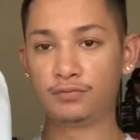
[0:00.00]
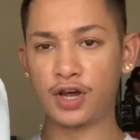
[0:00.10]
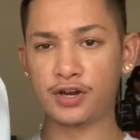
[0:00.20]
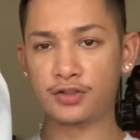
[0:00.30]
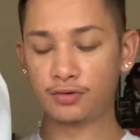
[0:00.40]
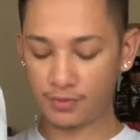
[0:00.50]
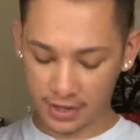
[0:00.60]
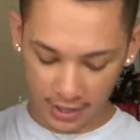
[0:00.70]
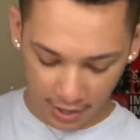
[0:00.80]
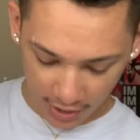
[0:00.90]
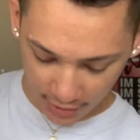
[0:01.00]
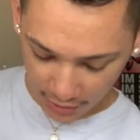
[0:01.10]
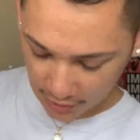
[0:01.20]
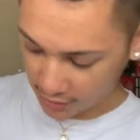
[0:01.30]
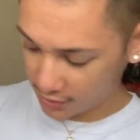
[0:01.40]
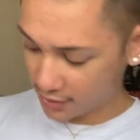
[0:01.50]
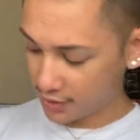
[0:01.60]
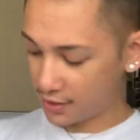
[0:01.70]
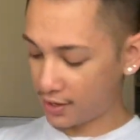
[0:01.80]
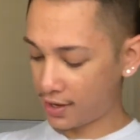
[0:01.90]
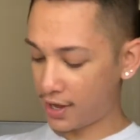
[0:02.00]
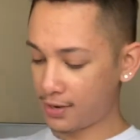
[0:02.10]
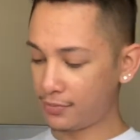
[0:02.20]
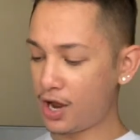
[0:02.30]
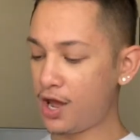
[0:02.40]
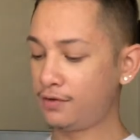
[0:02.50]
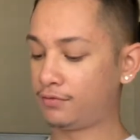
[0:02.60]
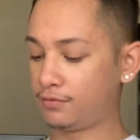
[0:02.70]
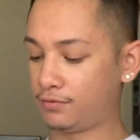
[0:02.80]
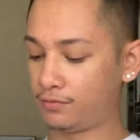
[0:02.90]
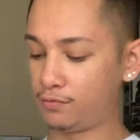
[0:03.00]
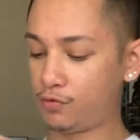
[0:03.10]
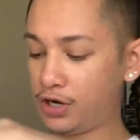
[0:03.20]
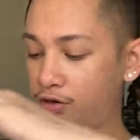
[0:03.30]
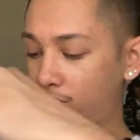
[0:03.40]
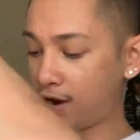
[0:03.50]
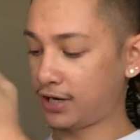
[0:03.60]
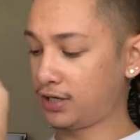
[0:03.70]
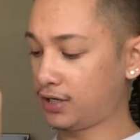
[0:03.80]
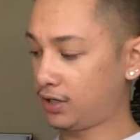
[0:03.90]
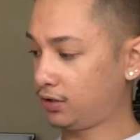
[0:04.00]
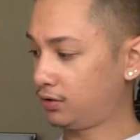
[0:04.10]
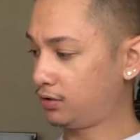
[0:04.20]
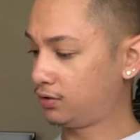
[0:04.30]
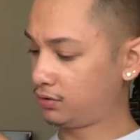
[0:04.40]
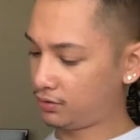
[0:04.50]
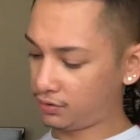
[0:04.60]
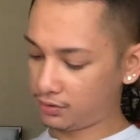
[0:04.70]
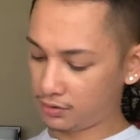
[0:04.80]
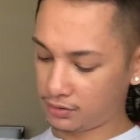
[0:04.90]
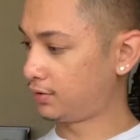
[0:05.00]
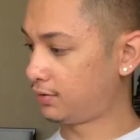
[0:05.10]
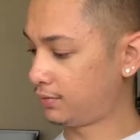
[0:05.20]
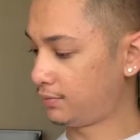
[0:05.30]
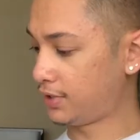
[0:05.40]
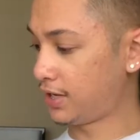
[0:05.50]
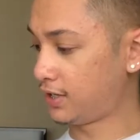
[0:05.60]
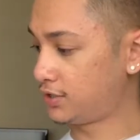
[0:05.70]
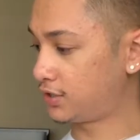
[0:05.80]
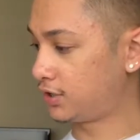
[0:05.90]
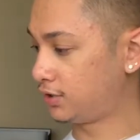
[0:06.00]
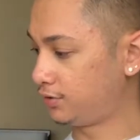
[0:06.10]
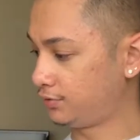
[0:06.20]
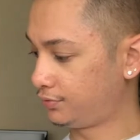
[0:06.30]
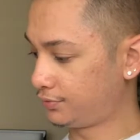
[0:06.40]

Another one I got. I'm not regretting it. It is cute.